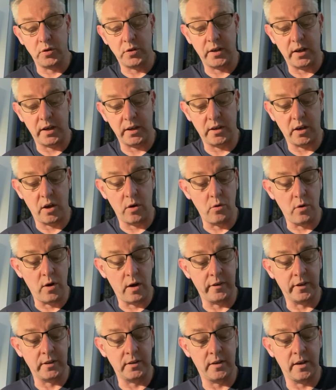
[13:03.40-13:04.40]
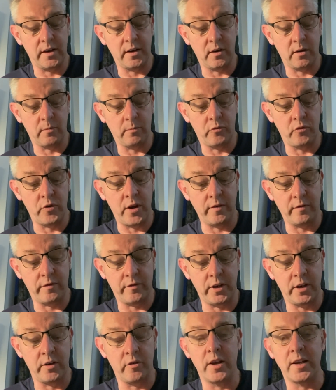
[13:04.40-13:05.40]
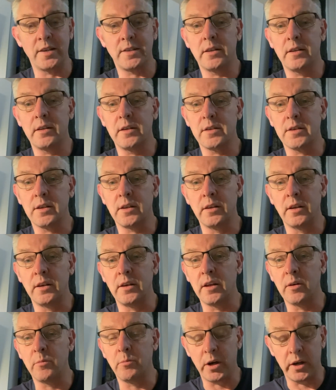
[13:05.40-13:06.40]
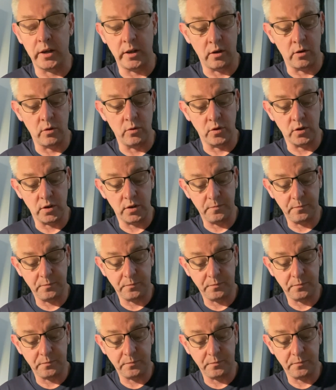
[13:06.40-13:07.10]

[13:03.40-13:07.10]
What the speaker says: to a cow having taken up rent-free residence in the nearby house.